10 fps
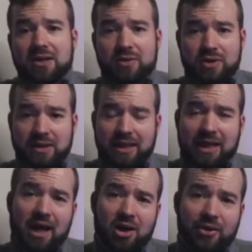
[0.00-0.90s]
levels
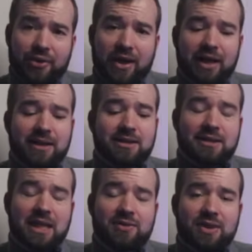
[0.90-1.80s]
like health and
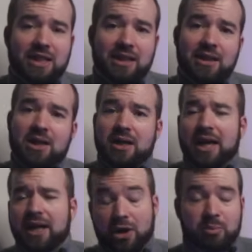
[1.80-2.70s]
safety,
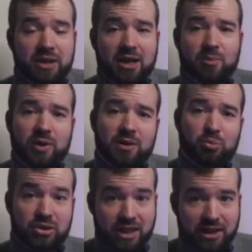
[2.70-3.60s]
and you're helping them with
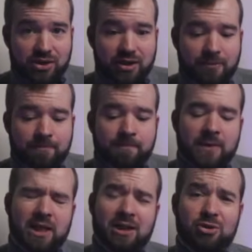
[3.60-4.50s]
protection.
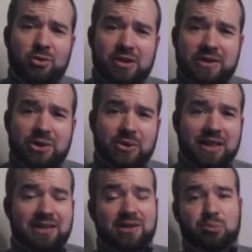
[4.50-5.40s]
You also
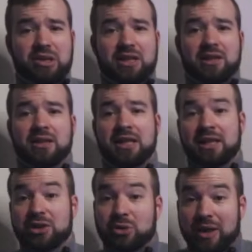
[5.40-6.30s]
get to be
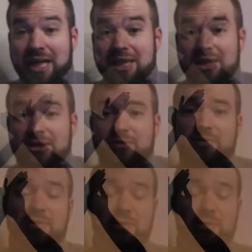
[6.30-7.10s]
creative,